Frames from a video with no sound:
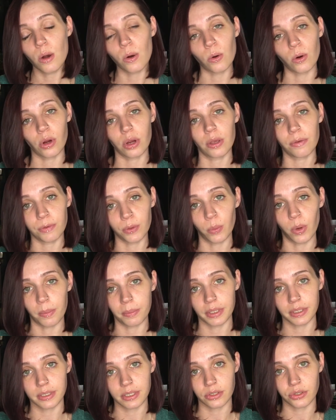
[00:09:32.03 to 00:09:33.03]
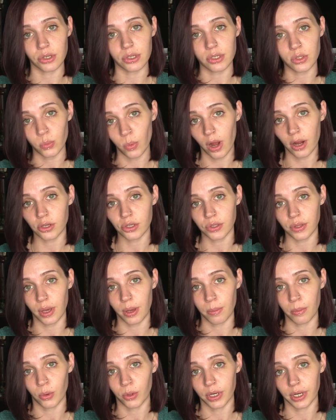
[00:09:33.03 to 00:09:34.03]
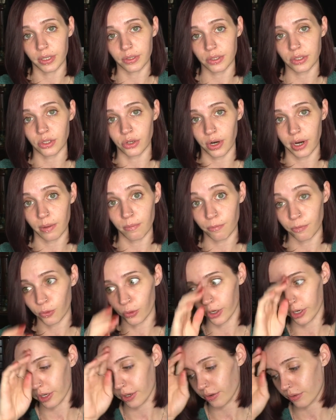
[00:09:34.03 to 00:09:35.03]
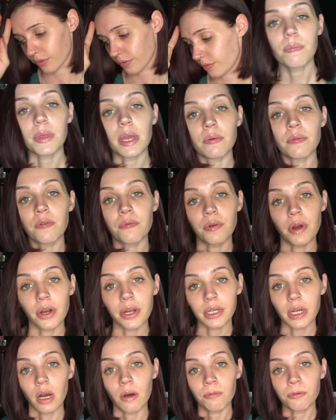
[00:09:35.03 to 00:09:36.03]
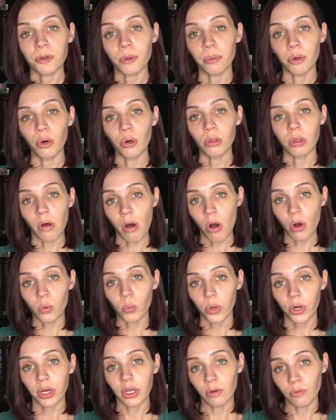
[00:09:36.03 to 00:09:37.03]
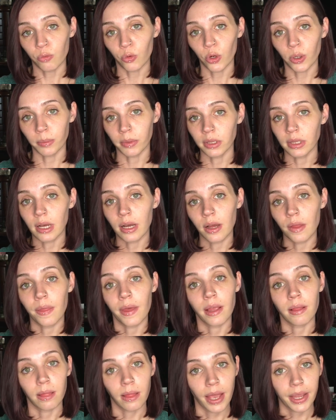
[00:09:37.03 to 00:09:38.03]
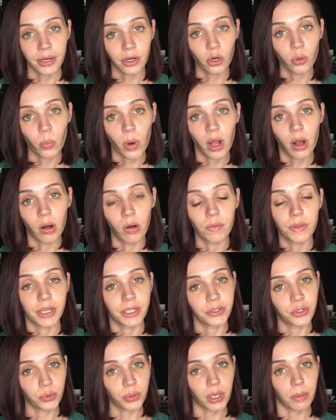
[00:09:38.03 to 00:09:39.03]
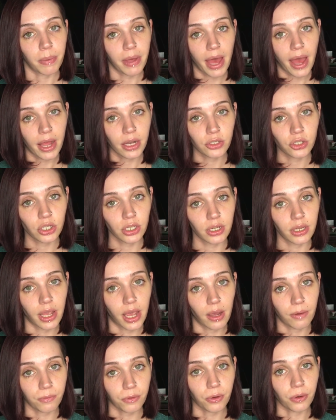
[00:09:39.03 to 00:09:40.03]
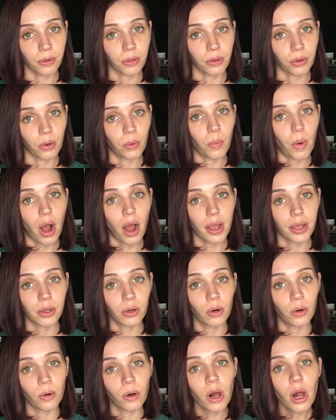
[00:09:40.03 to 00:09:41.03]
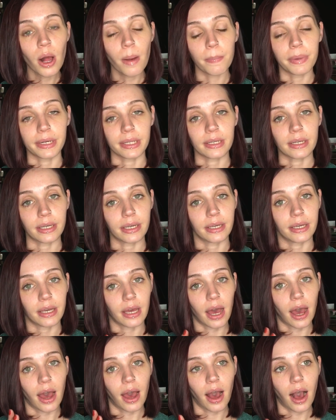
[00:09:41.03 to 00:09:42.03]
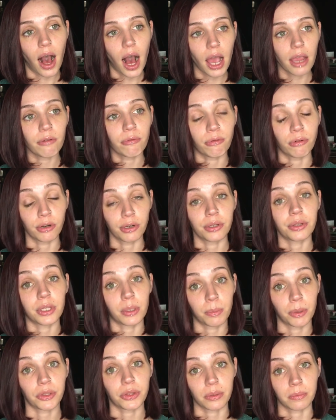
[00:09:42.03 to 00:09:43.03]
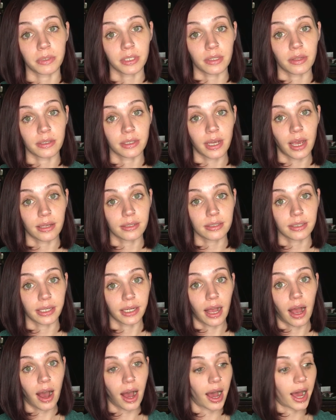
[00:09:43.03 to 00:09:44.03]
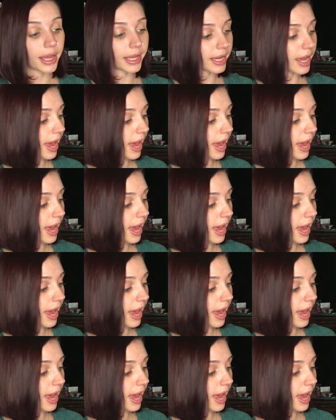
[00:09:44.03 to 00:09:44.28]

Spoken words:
or if you want me to just swatch them on Instagram for you. They have a very comfortable, long-wearing formula. They layer well. They do get patchy after a little while, but I really put them to the test. Like, I